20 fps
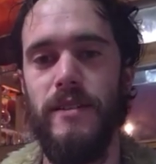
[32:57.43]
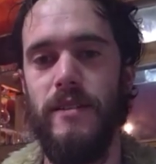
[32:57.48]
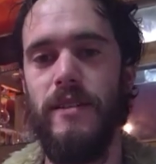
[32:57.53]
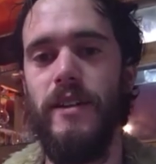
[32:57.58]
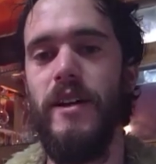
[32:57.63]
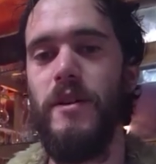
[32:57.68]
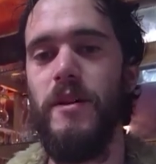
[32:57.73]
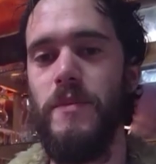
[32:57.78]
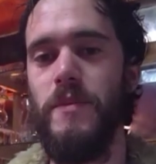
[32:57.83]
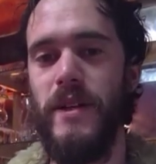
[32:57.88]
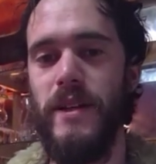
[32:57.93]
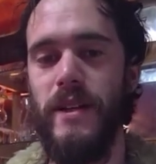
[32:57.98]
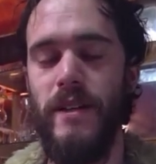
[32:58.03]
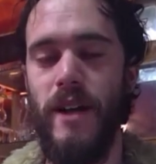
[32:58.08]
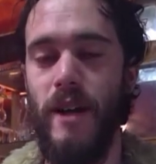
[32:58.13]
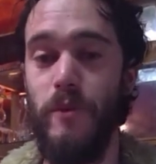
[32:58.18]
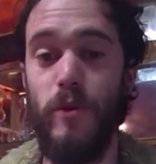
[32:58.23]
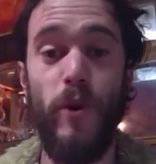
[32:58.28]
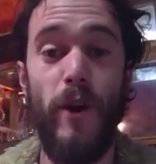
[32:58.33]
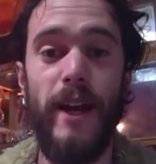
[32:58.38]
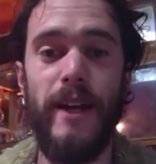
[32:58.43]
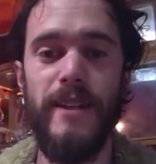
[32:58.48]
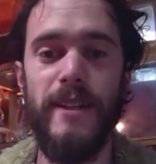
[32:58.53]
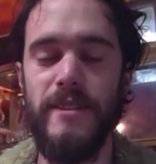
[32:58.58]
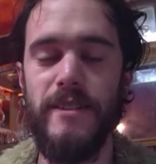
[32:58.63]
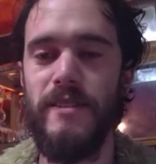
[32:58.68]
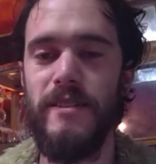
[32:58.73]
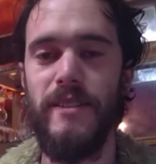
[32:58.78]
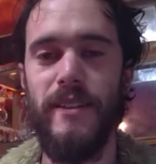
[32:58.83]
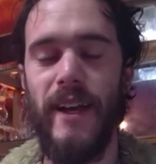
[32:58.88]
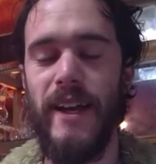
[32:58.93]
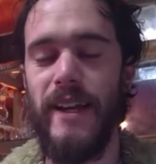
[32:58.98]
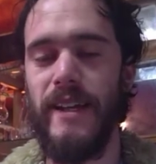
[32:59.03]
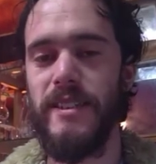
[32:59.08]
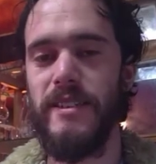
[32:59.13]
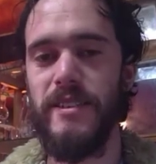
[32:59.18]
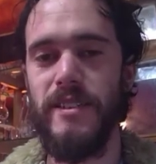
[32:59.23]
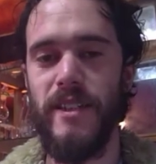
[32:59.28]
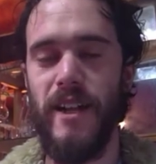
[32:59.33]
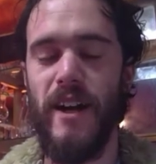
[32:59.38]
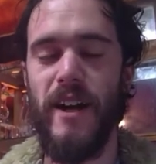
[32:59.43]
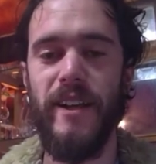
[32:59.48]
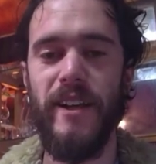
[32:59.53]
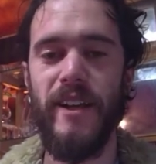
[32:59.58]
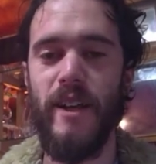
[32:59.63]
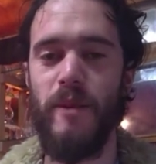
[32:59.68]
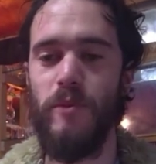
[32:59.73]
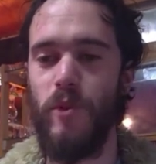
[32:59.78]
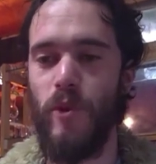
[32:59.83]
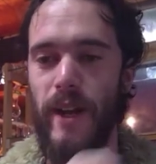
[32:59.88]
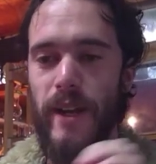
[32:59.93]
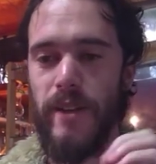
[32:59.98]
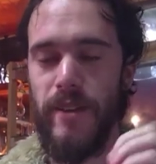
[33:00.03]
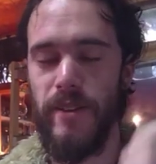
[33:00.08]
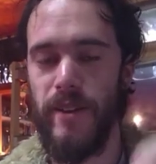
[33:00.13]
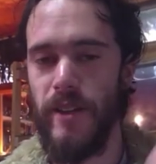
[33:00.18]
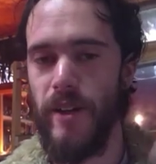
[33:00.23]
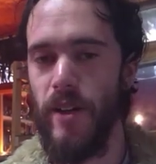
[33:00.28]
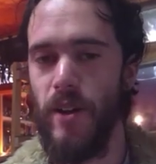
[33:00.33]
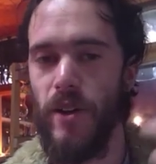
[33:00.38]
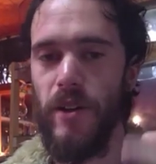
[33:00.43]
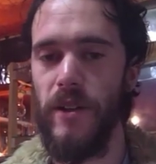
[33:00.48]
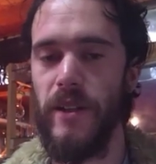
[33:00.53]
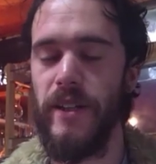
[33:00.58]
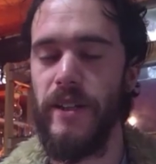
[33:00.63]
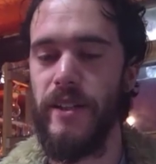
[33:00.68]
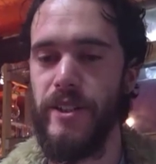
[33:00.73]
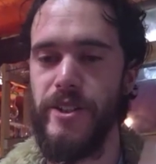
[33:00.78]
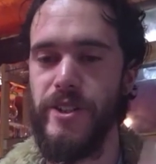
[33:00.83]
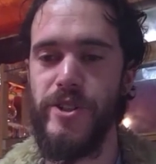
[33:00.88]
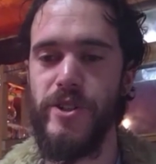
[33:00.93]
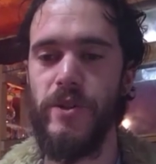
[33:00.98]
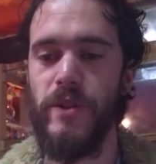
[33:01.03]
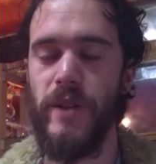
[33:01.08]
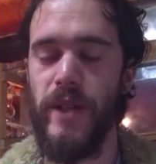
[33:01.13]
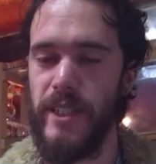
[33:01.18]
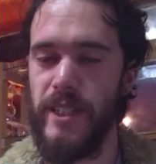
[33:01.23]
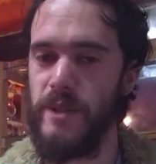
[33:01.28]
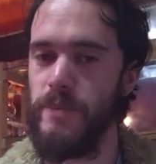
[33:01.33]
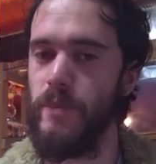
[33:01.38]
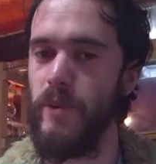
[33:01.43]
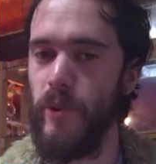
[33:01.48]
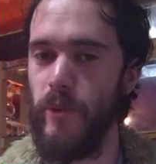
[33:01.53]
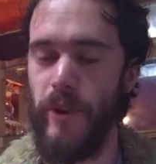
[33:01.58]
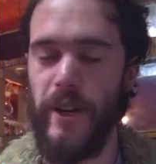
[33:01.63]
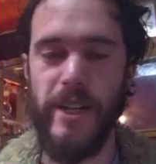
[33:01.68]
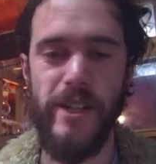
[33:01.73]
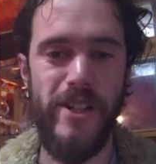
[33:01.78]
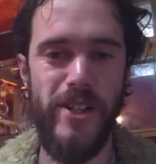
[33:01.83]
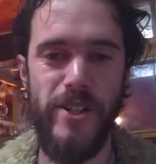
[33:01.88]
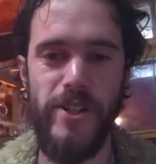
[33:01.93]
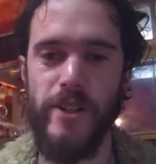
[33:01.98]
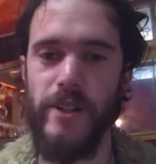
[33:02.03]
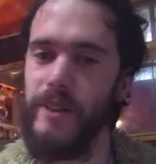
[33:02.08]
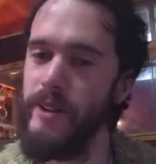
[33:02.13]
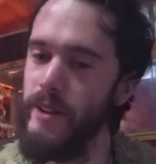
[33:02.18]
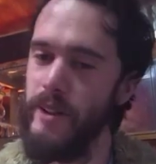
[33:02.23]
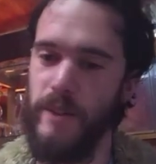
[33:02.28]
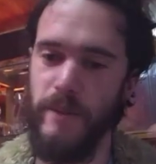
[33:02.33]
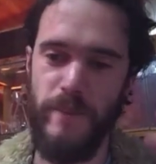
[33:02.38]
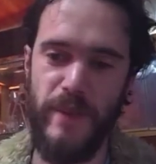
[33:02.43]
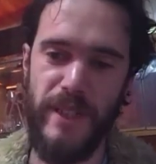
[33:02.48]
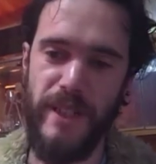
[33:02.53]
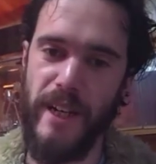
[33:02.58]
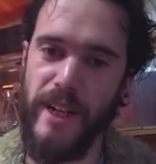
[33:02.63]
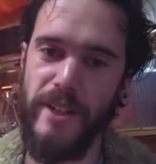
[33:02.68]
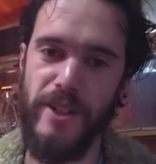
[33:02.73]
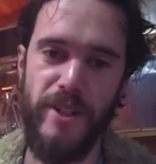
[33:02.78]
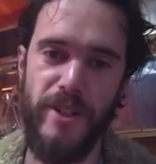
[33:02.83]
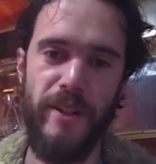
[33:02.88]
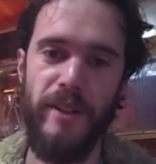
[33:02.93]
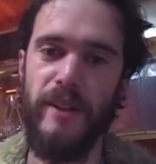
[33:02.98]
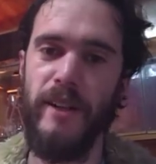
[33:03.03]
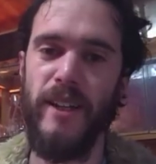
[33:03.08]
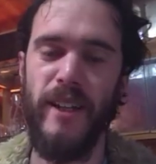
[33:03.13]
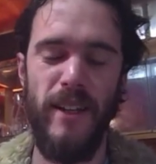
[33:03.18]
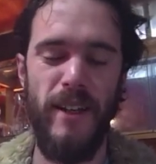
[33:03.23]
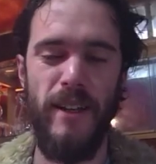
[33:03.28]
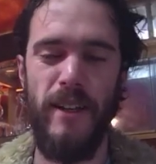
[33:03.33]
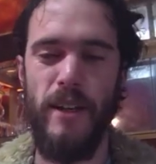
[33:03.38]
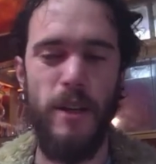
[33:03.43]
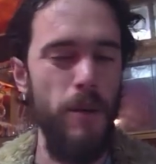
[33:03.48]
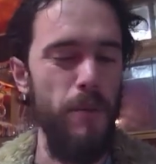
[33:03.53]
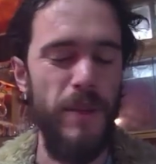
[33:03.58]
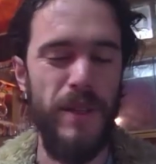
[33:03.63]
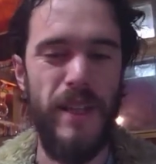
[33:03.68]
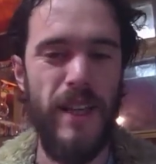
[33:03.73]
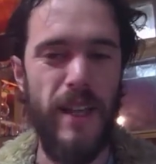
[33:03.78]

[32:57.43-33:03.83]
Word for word: Yeah. yeah. I'm great at like starting, I'm great at the early initial exploration and obsession. Mm-hmm. But